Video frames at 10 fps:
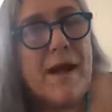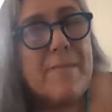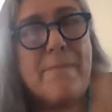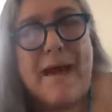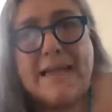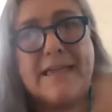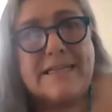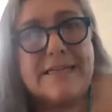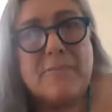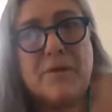right back in a
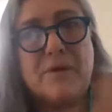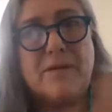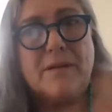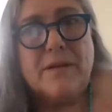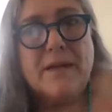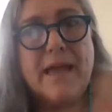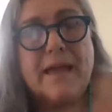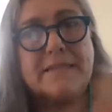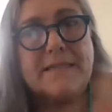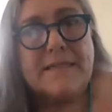temple,
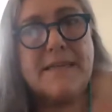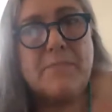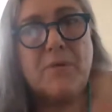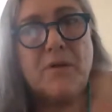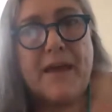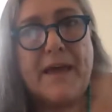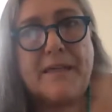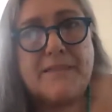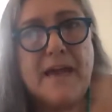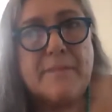and it's a temple that
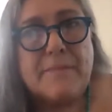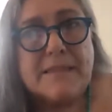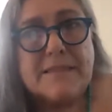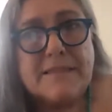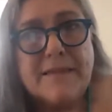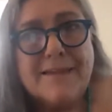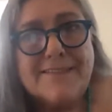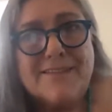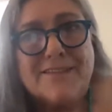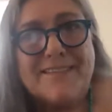is timeless.
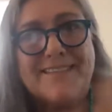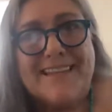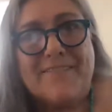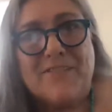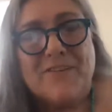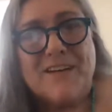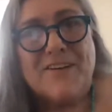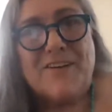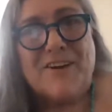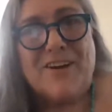So it's, if you
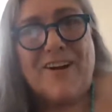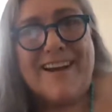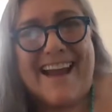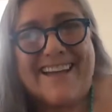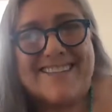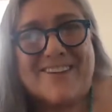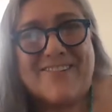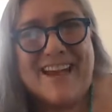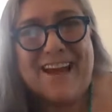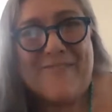didn't go to Karnak, it's
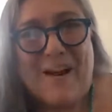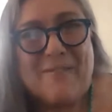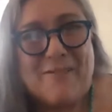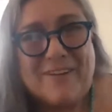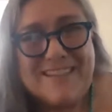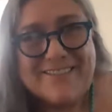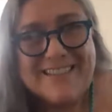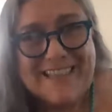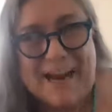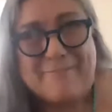okay. You probably went to a
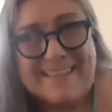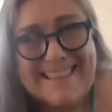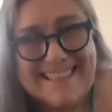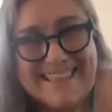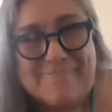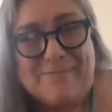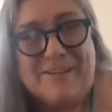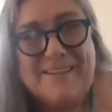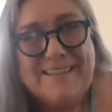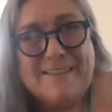timeless
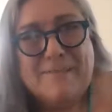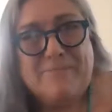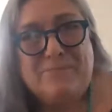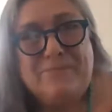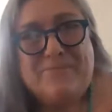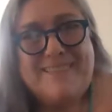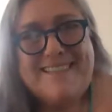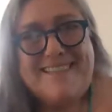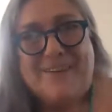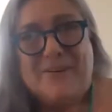temple.
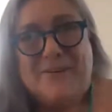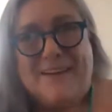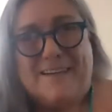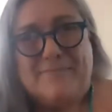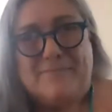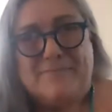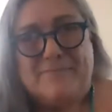So